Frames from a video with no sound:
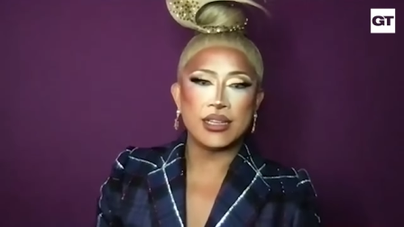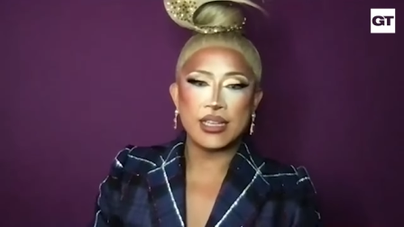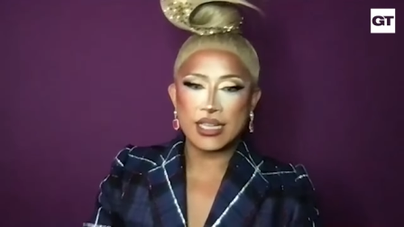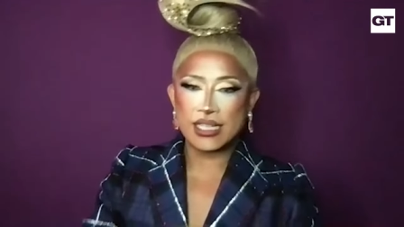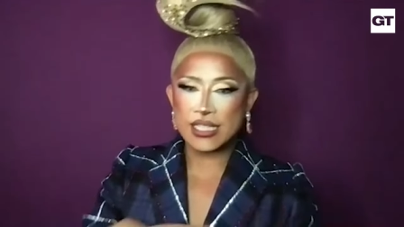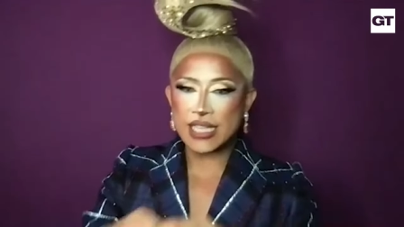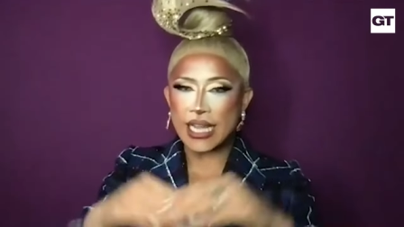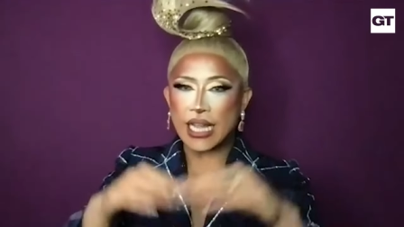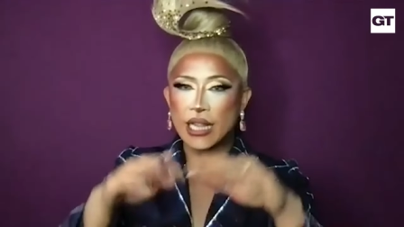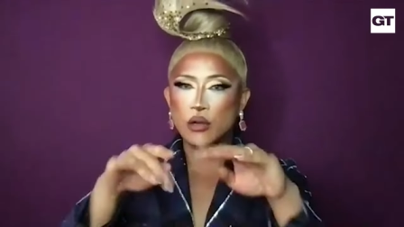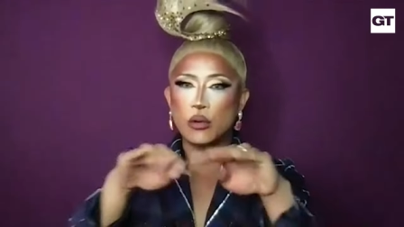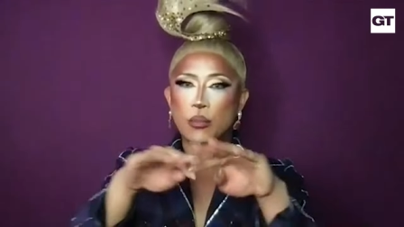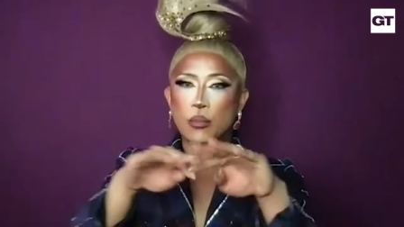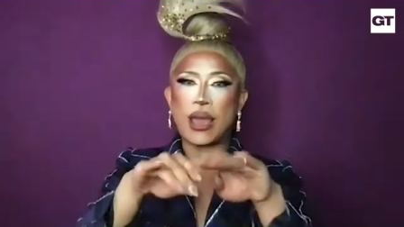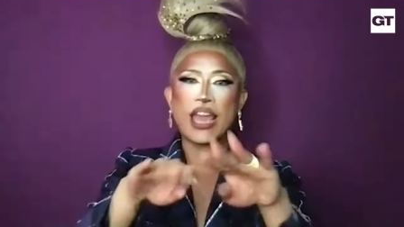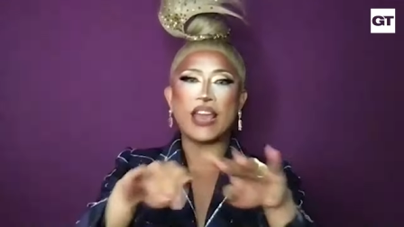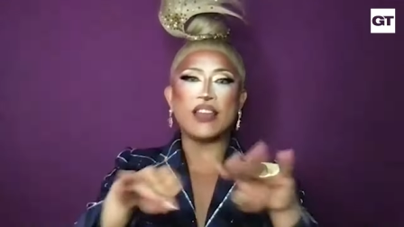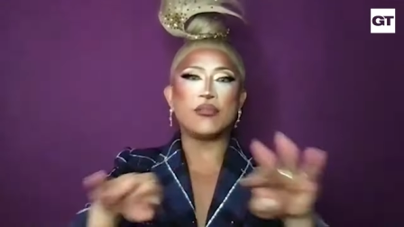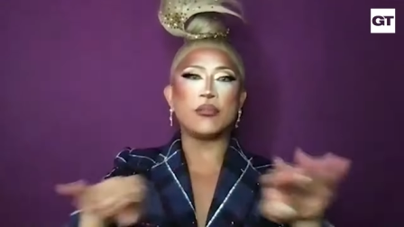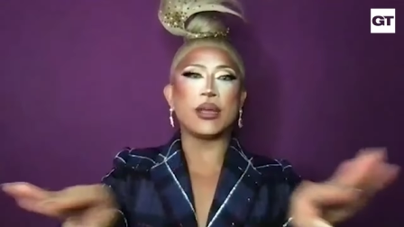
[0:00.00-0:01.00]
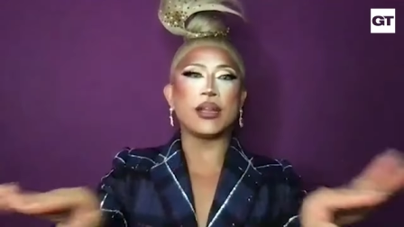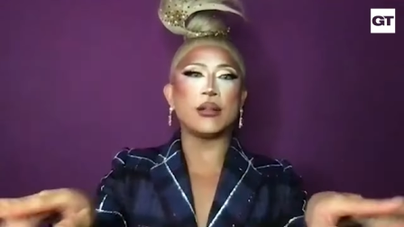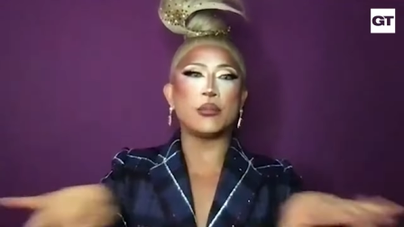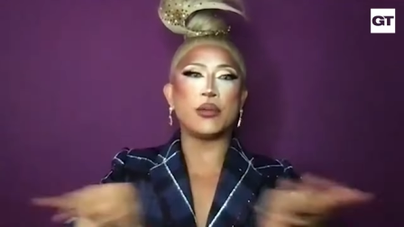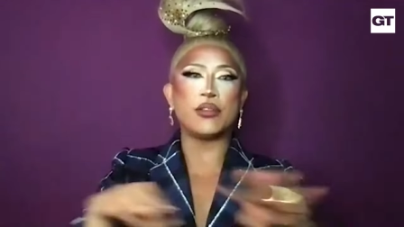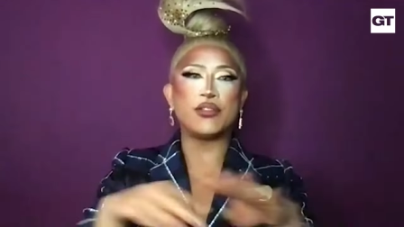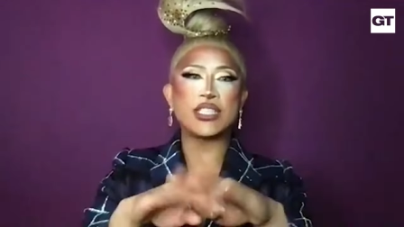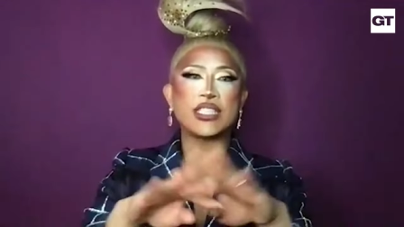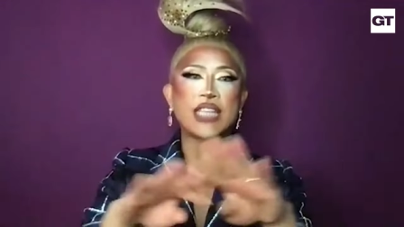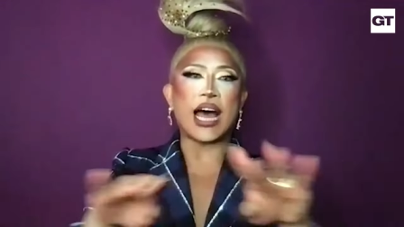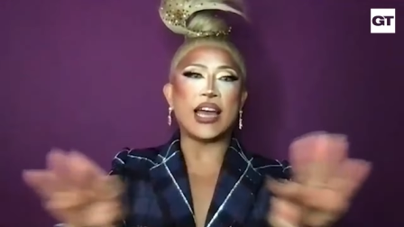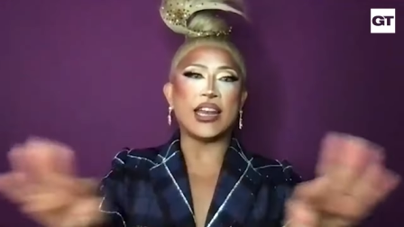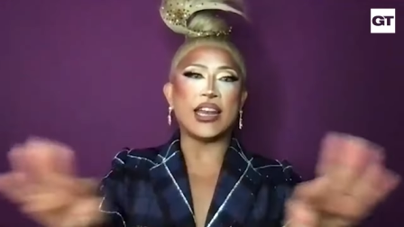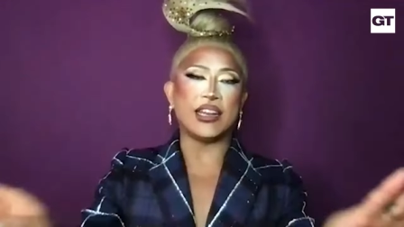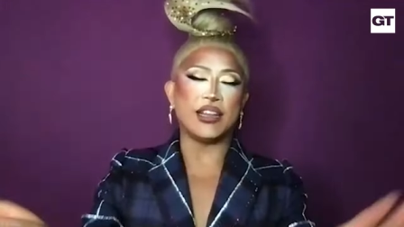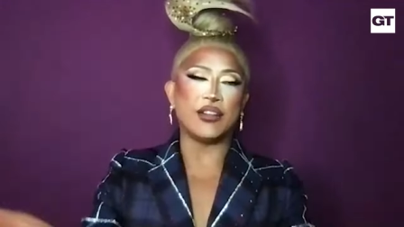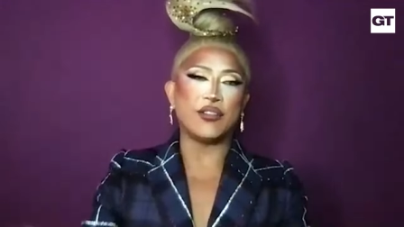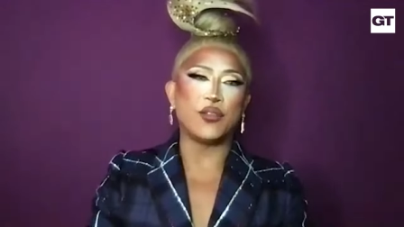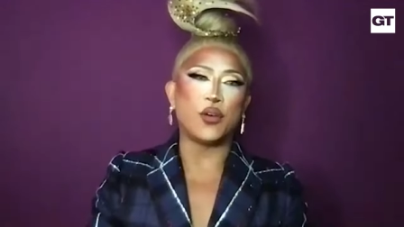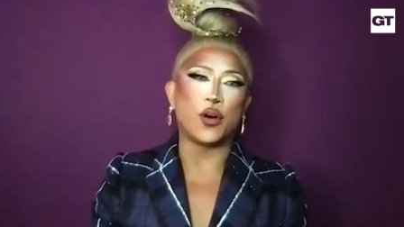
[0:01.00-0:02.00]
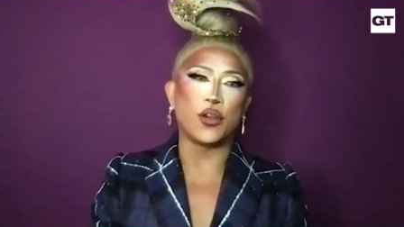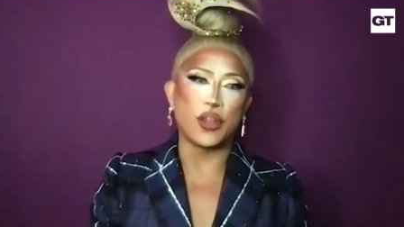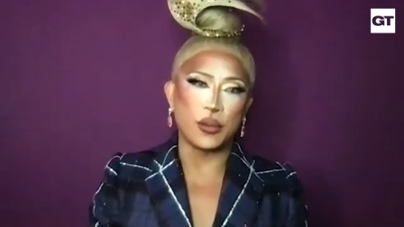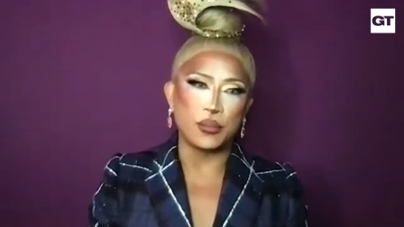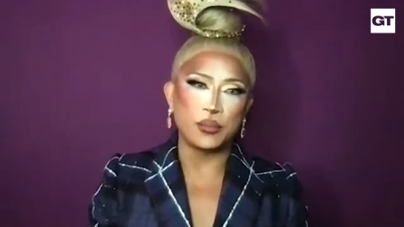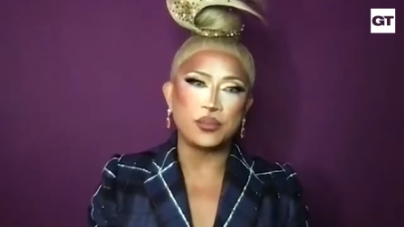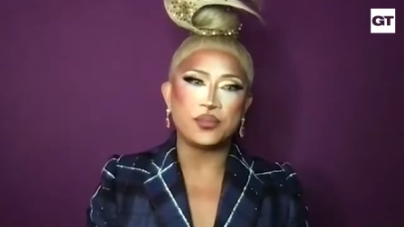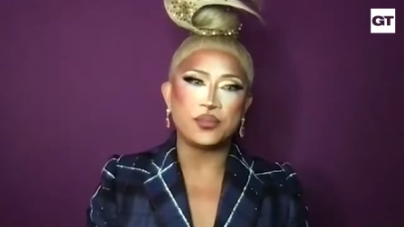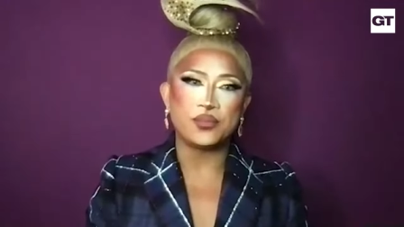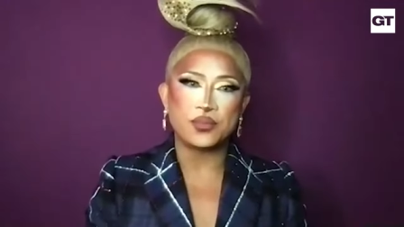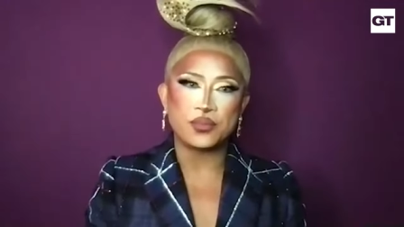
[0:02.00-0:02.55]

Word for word: it's like a little pavement, we've started it for them.